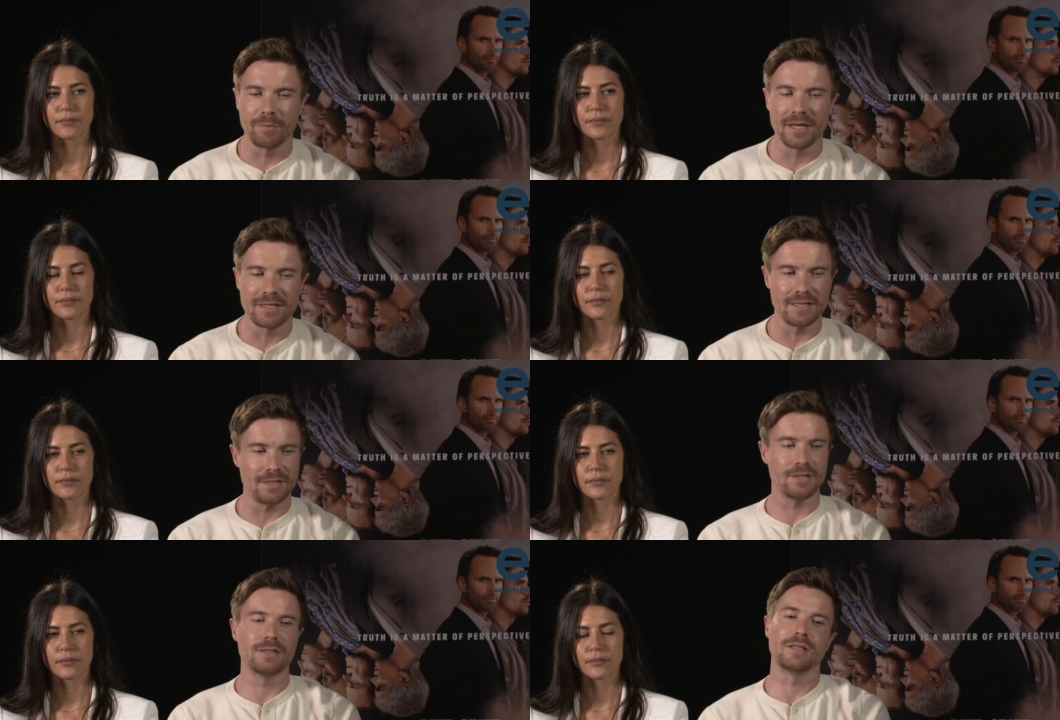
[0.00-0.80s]

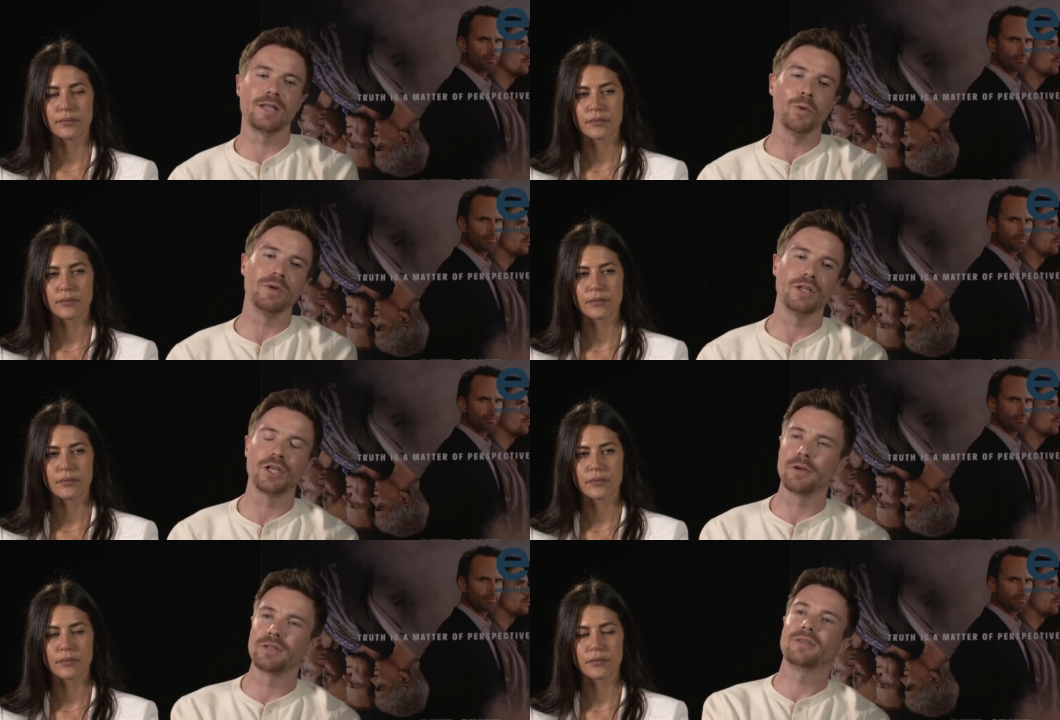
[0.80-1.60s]
Speaker 1: places that we
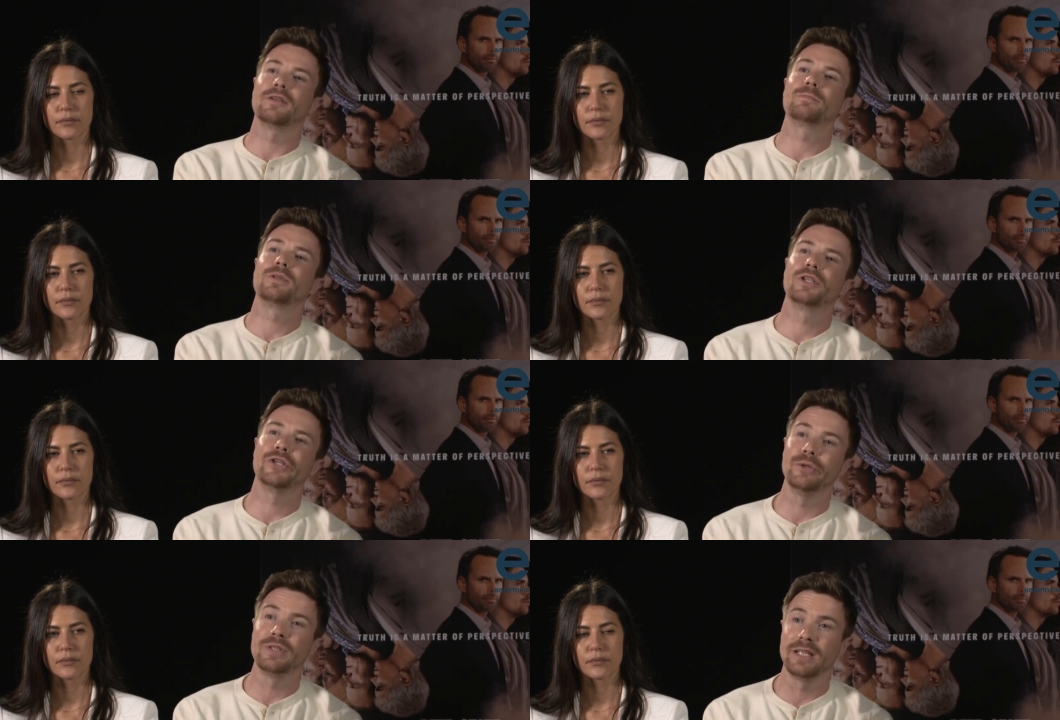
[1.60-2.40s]
chose to
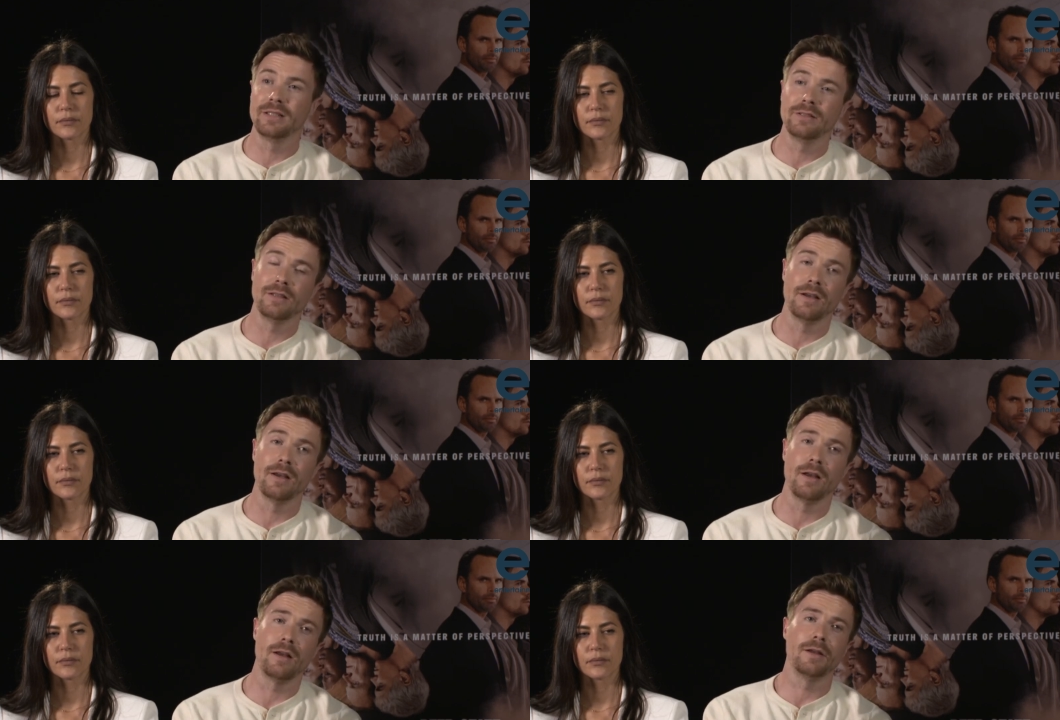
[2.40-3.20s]
shoot in,
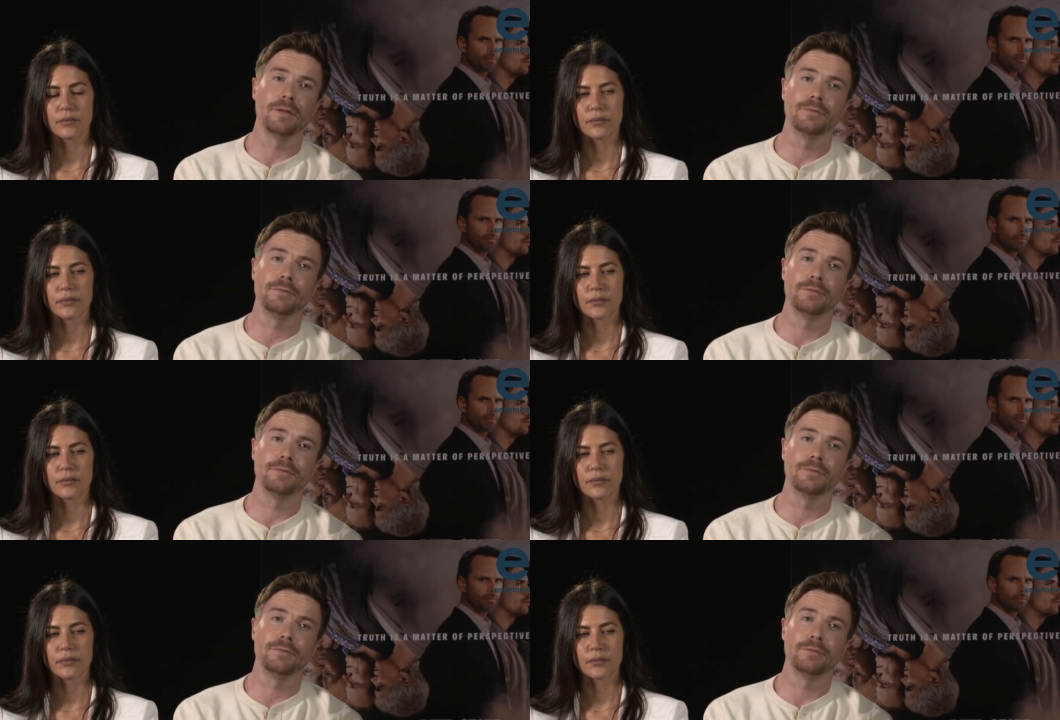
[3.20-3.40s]
uh,